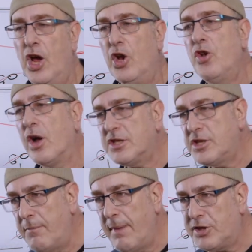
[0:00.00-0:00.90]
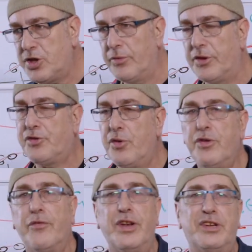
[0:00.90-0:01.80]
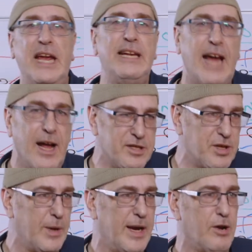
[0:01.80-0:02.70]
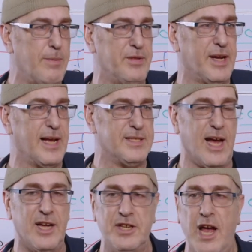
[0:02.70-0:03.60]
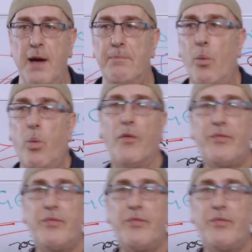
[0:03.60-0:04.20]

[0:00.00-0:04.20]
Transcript: not so much on the truth of the details that we hear about the Khazars, but what